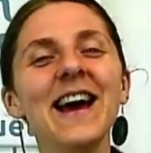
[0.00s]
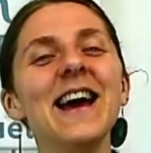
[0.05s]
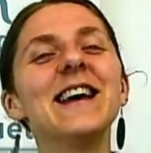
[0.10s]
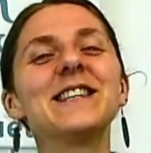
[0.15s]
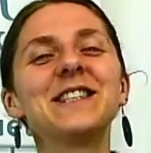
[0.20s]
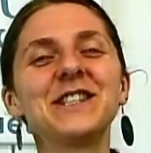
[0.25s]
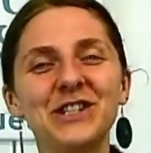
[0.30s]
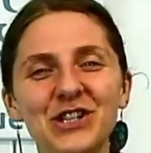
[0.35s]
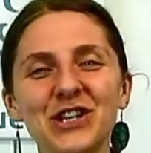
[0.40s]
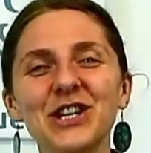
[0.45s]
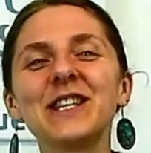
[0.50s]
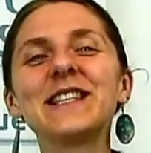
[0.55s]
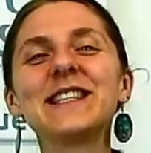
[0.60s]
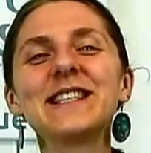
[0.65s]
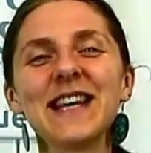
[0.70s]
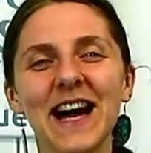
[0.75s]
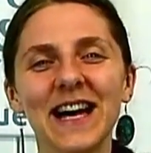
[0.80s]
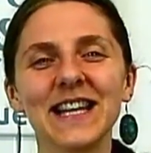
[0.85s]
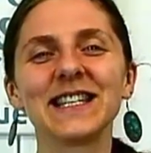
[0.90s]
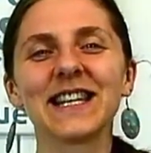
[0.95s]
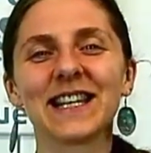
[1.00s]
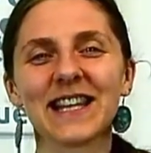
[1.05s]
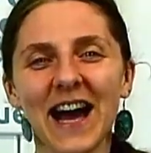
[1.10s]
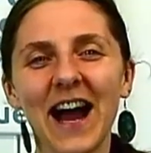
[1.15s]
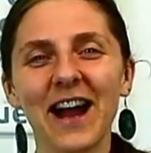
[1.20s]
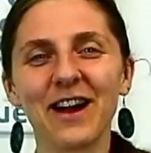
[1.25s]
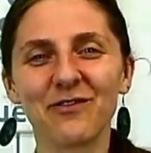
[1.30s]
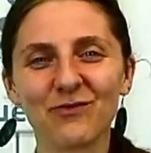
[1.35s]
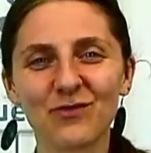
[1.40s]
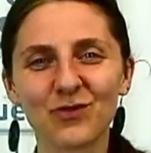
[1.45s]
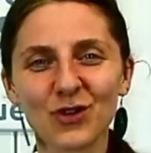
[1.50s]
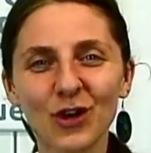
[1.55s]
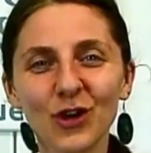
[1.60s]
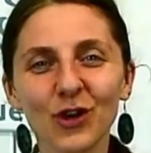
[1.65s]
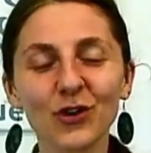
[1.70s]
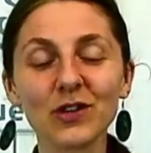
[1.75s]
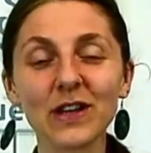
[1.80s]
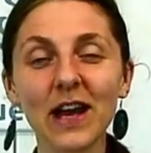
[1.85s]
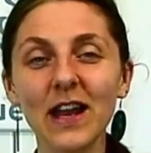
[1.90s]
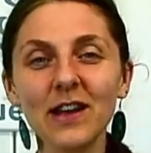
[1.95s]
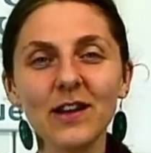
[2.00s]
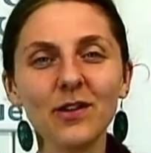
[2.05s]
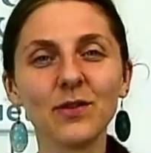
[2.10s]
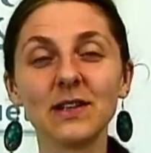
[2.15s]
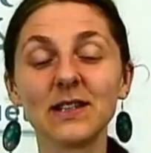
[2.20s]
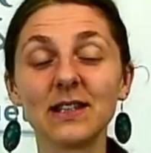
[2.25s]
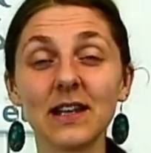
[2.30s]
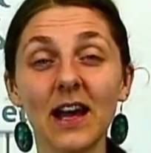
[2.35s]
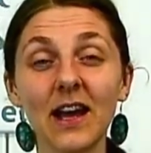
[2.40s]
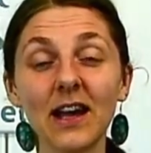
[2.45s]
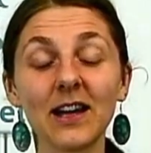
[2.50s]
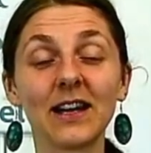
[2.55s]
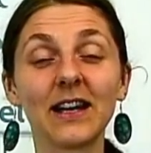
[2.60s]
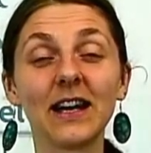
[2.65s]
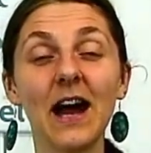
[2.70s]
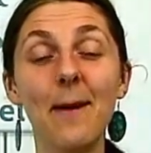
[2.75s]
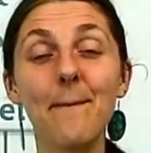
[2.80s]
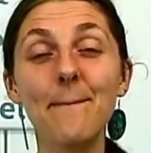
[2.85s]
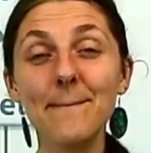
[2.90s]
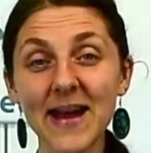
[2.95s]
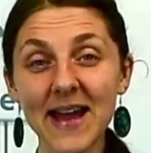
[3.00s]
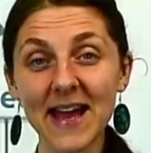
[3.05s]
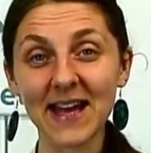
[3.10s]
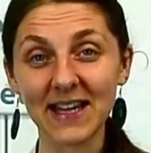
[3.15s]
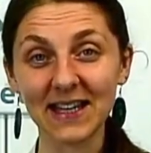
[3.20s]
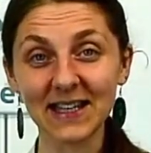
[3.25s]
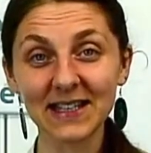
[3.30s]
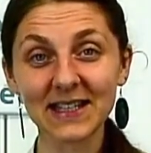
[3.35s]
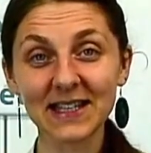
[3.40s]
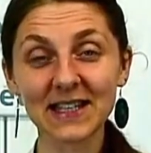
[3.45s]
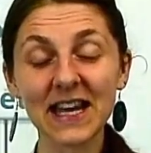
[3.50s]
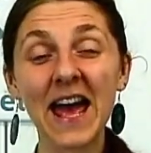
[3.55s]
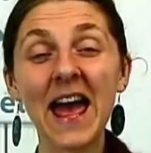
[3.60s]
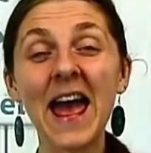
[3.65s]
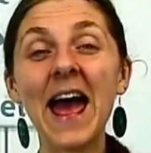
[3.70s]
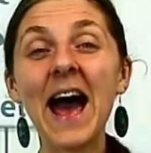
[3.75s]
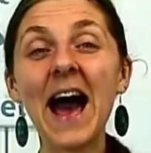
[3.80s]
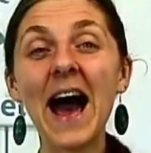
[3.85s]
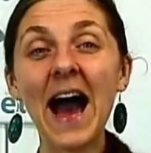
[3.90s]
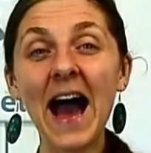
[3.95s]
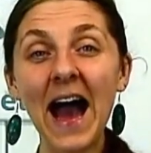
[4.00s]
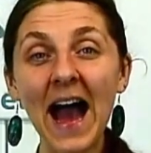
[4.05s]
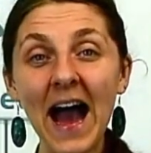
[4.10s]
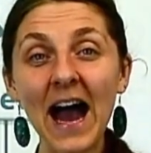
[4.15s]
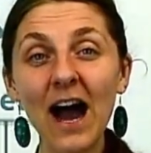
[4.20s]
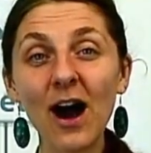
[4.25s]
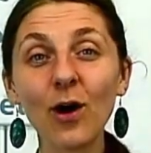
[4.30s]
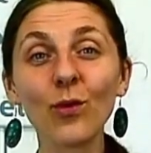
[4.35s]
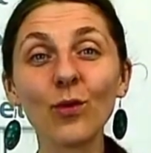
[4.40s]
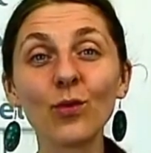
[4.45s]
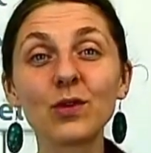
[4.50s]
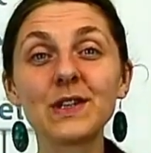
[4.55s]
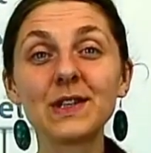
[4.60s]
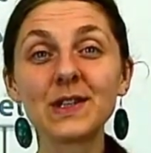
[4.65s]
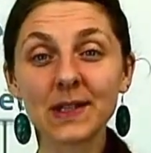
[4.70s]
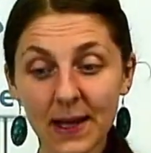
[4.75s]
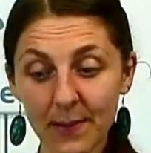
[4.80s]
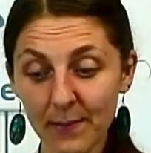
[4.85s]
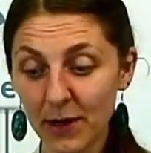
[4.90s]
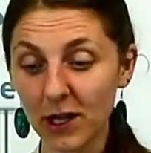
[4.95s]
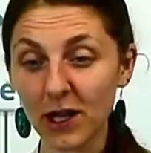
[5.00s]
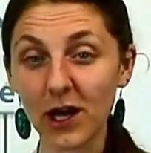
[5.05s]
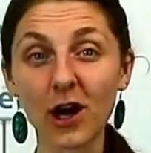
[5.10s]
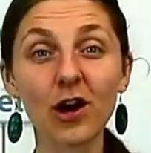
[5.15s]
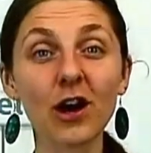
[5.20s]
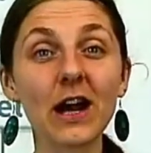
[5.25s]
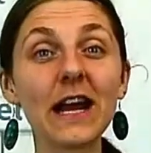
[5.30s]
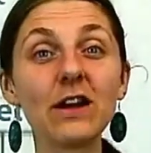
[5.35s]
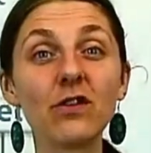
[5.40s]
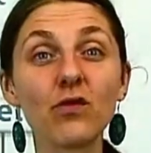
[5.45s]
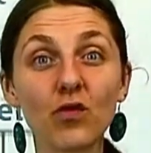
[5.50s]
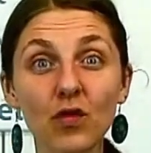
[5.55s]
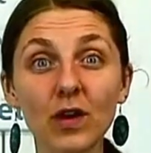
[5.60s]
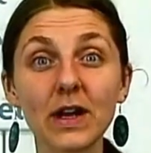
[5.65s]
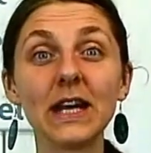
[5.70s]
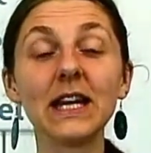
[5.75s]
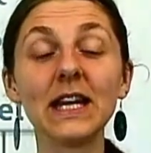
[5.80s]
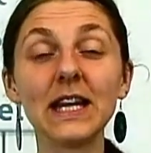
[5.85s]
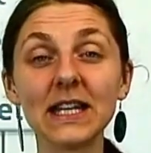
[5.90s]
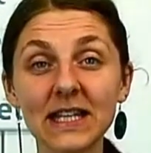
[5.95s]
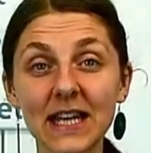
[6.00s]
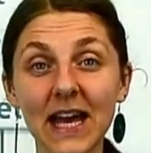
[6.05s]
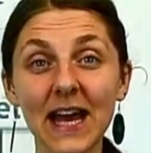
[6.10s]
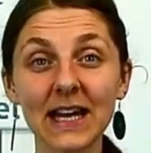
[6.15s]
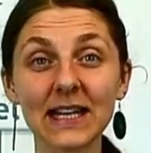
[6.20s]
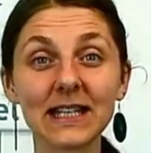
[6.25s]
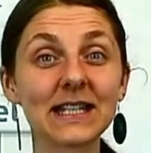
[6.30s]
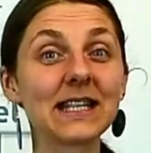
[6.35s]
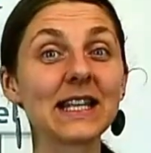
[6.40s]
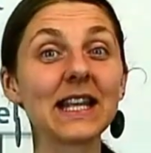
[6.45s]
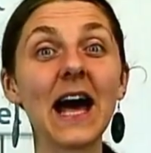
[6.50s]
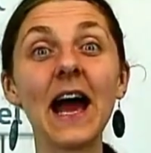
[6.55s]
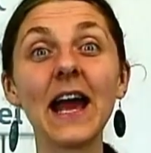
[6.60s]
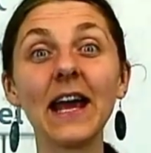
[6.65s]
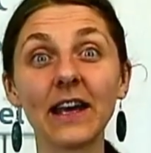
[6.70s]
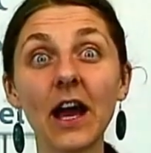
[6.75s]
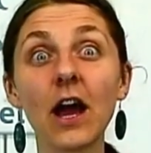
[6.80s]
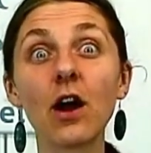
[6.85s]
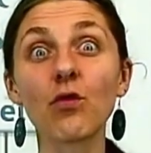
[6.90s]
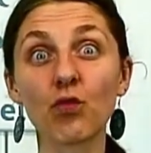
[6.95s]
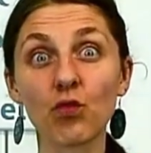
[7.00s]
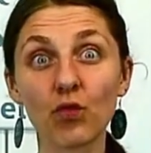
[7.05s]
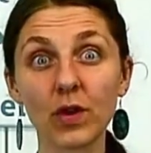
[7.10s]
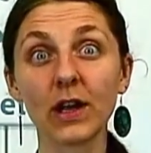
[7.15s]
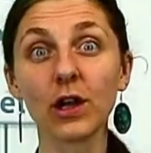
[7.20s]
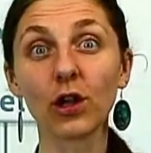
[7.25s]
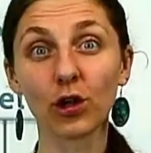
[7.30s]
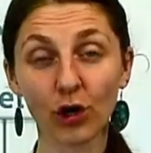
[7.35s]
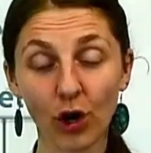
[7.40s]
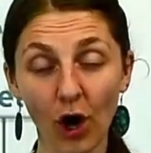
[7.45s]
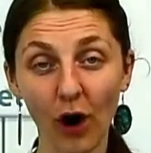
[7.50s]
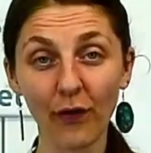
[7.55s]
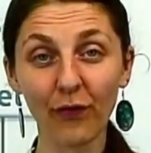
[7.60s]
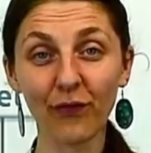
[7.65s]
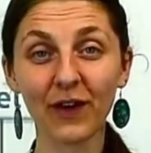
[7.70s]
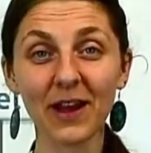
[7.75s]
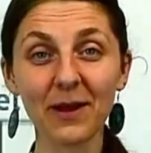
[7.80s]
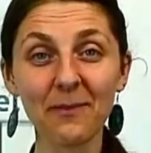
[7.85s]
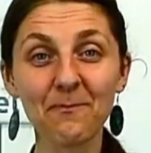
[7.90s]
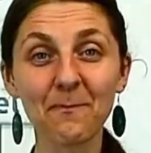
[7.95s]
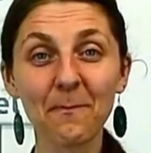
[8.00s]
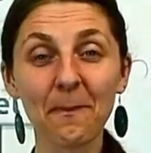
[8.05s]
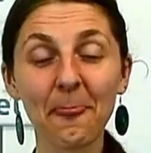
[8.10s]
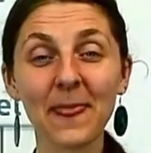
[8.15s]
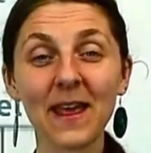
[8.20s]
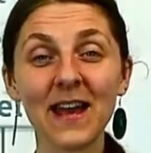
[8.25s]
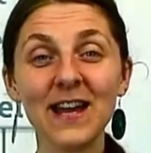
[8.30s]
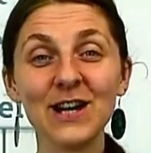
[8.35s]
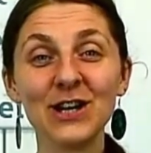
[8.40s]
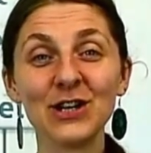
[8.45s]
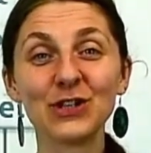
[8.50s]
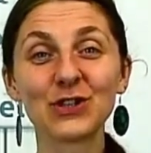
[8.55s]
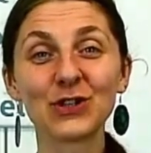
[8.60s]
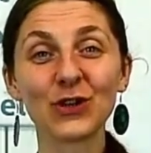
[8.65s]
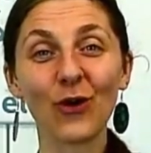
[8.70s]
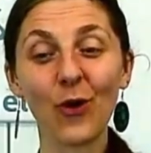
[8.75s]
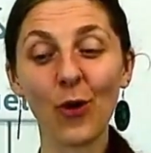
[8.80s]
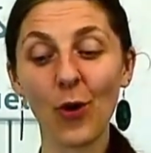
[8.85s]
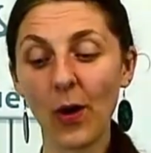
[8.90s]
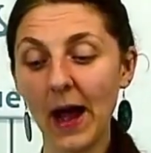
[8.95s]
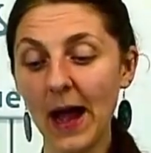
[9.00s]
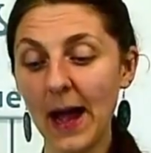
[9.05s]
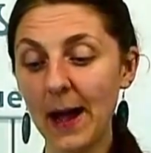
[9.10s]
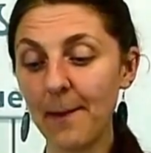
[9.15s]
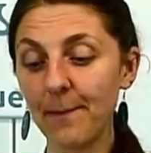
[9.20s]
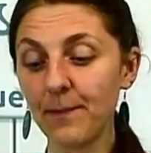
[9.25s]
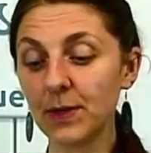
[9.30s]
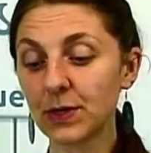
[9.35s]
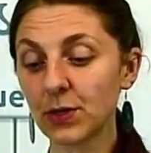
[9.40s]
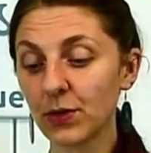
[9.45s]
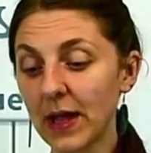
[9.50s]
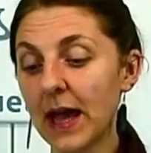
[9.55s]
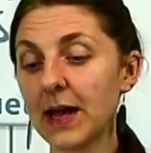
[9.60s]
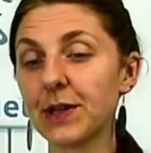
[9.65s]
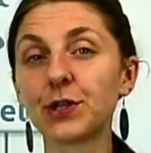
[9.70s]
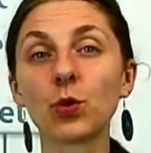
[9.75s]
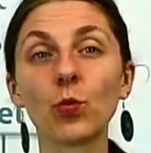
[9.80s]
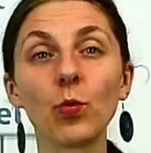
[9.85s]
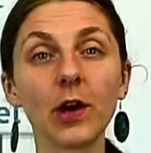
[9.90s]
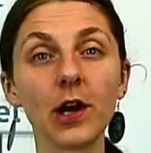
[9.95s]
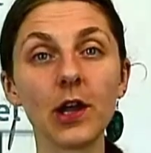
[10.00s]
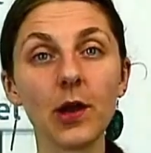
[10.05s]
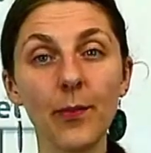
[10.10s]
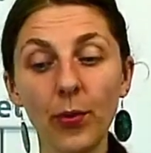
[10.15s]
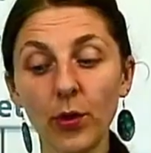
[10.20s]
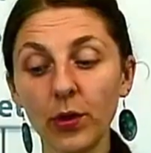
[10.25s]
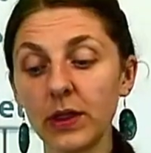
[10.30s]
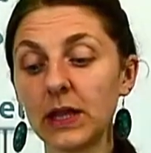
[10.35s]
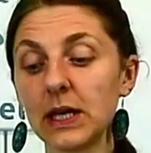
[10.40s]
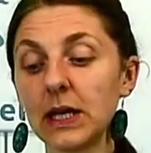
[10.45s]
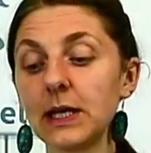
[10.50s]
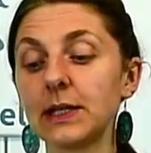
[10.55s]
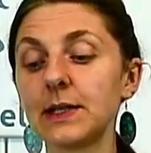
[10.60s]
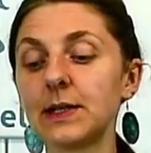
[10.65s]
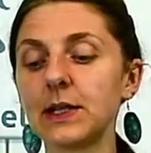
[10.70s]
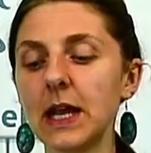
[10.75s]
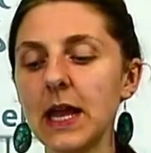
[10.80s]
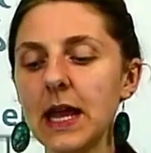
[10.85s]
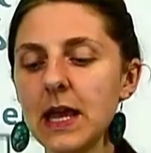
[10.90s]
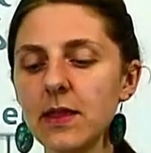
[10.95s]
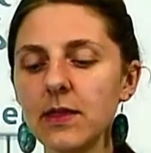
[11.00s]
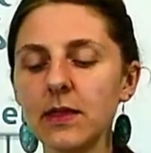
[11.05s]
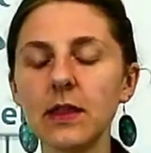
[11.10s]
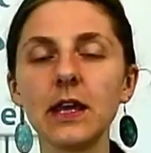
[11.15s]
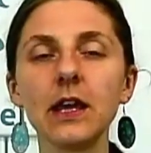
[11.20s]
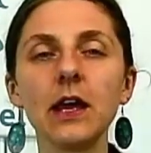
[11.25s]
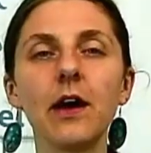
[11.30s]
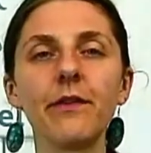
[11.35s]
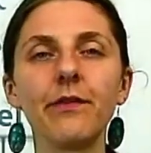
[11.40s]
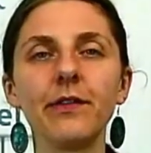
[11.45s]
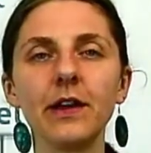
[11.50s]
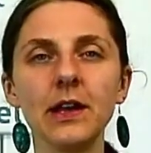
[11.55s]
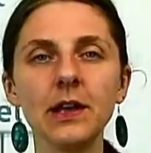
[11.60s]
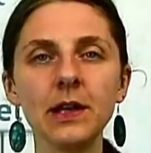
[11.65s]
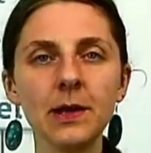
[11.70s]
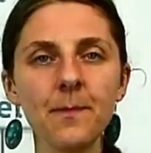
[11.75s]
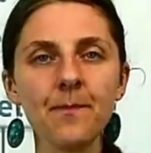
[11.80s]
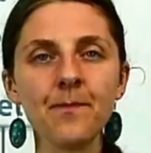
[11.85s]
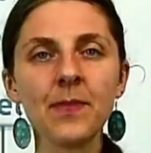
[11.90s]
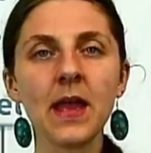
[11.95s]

It's just dandelion root. And he was like amazed how similar it really tastes like a real coffee. So so we're gonna put these in the oven,